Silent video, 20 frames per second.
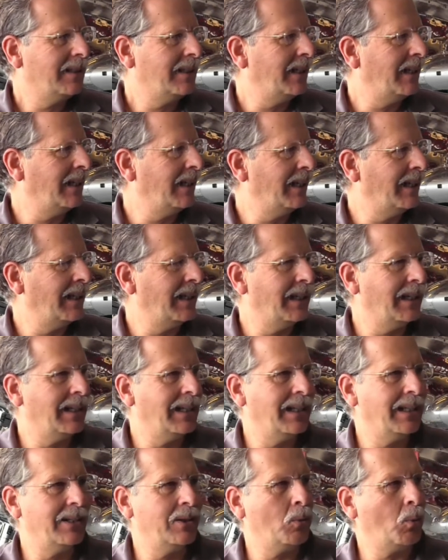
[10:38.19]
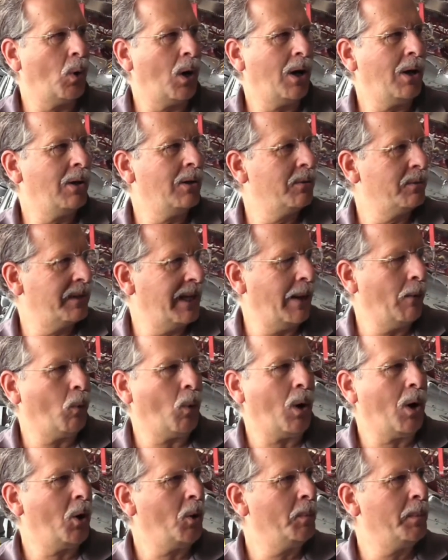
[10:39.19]
uh, the wall, that
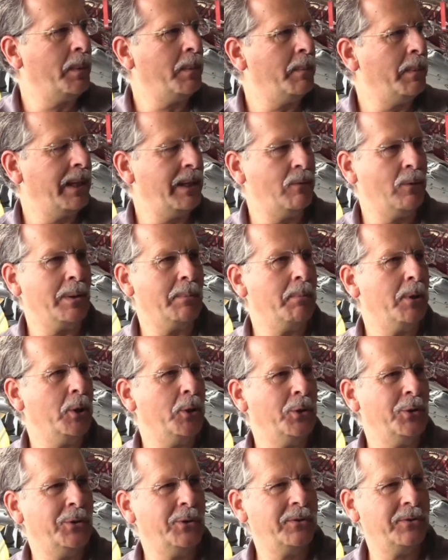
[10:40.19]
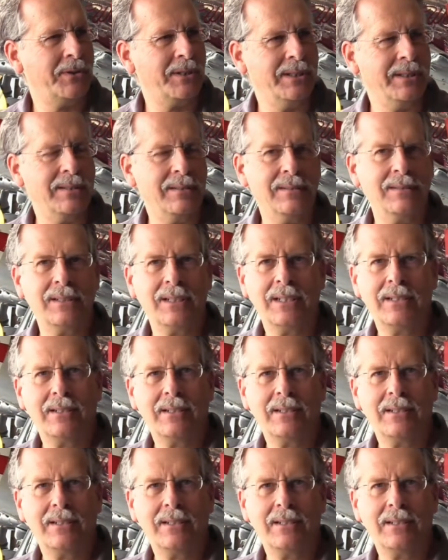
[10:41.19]
wall would be removed and